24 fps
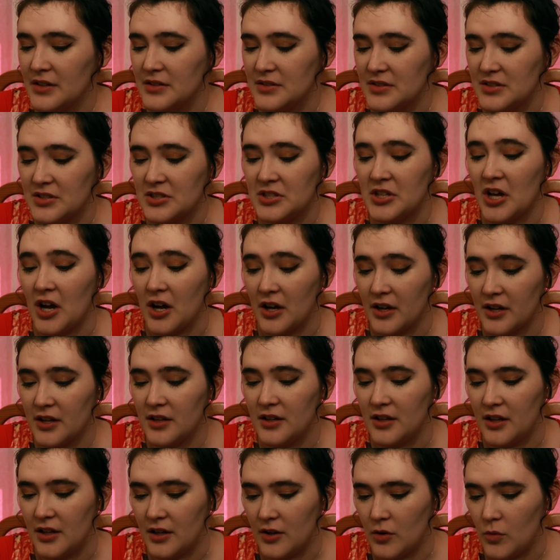stuck
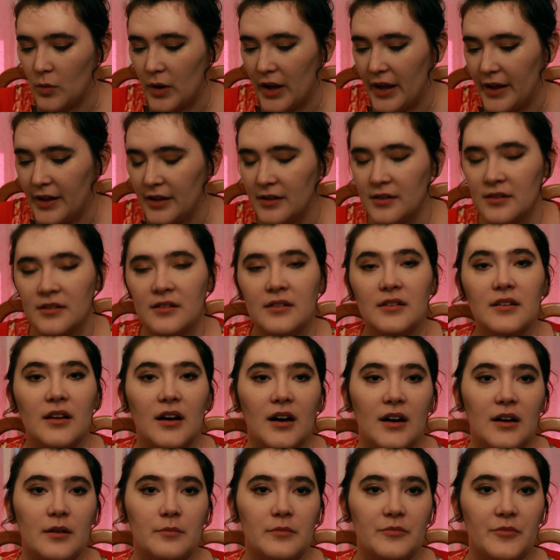in a way
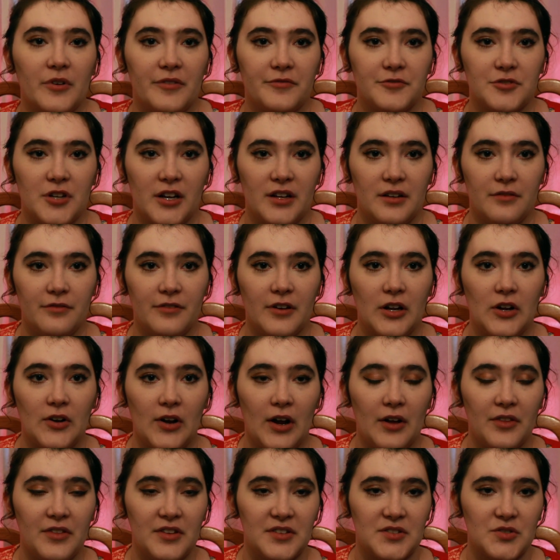of trying to figure
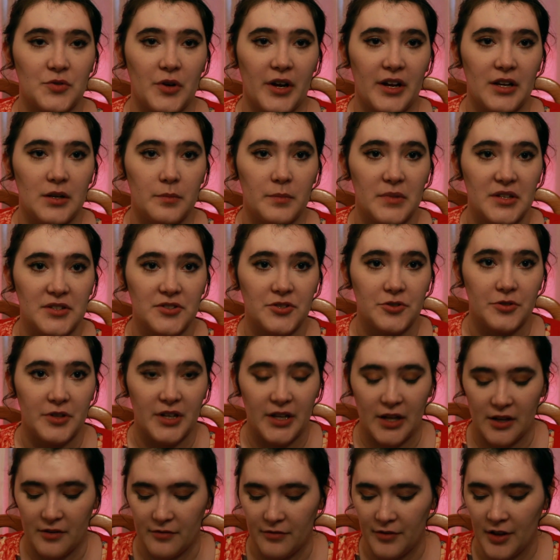out this grand
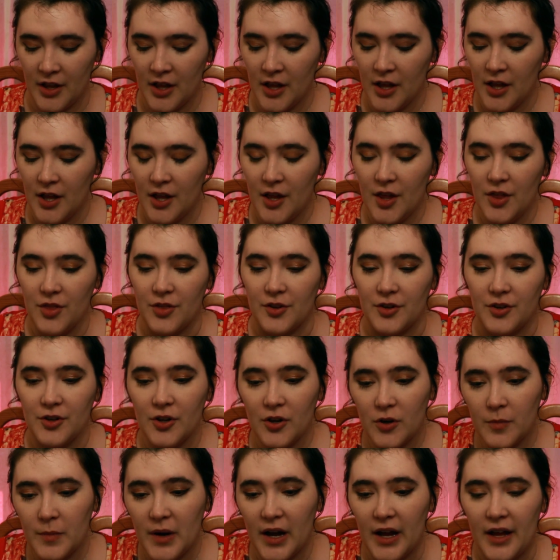mystery of the
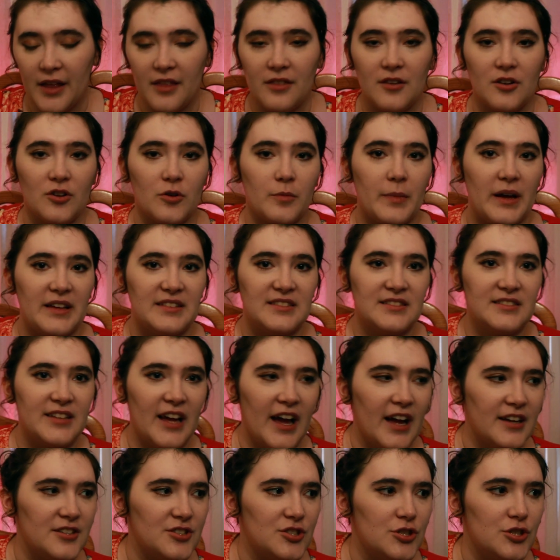Nomai
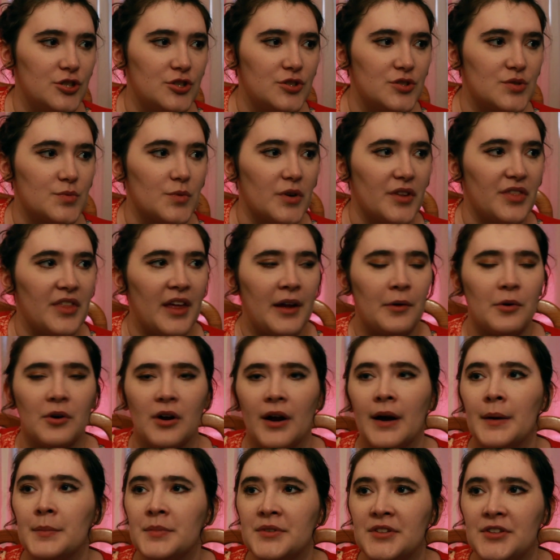statues, what they
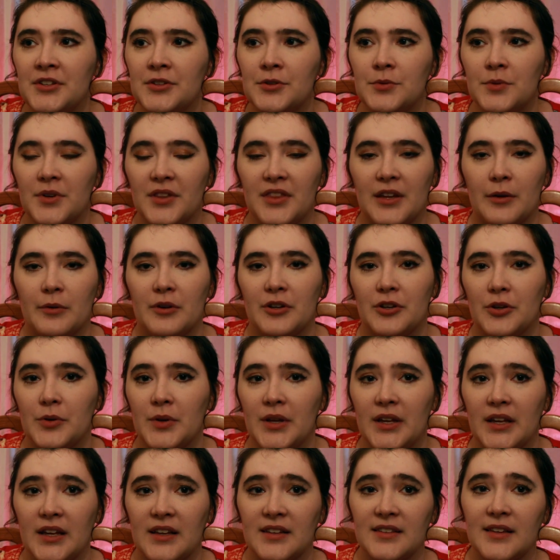were up to, what they were
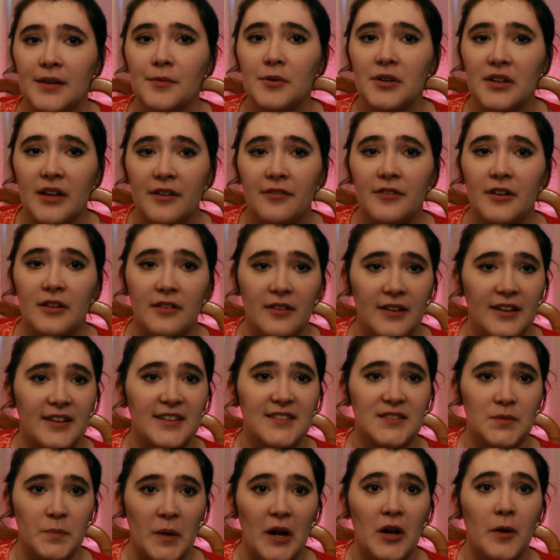doing, because they were definitely
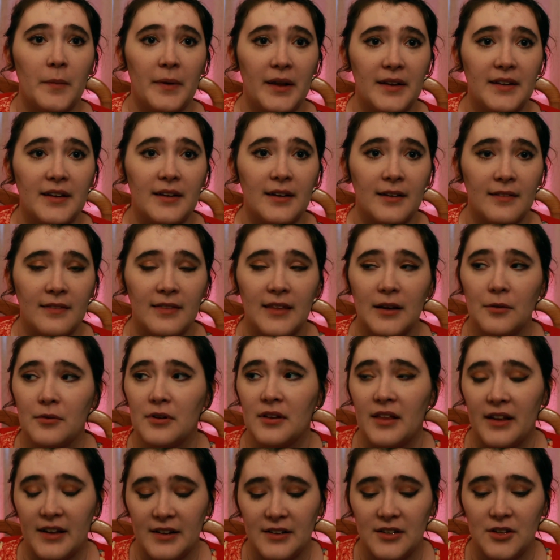experimenting. They were
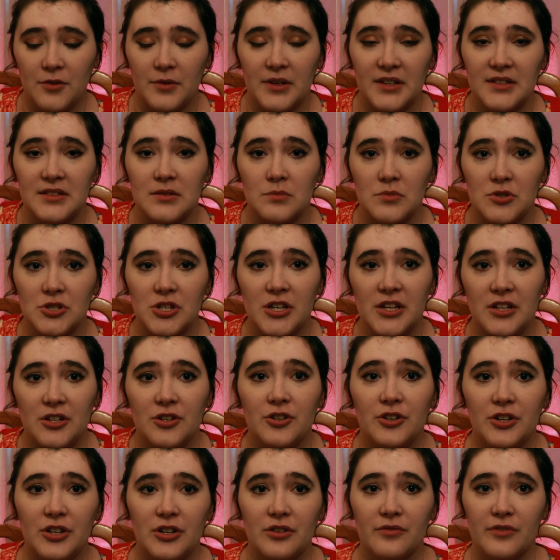like doing some shit in
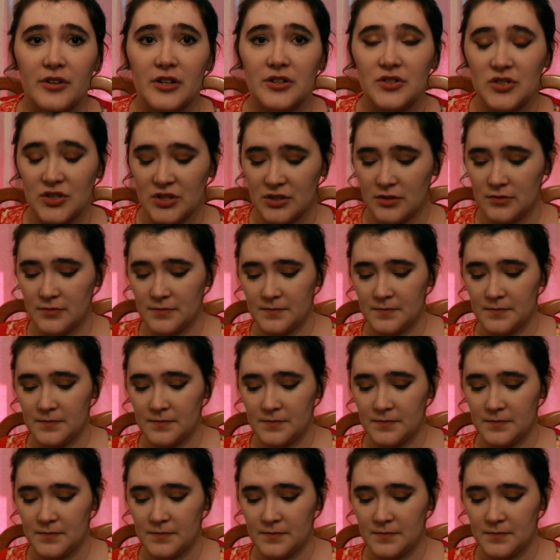your universe.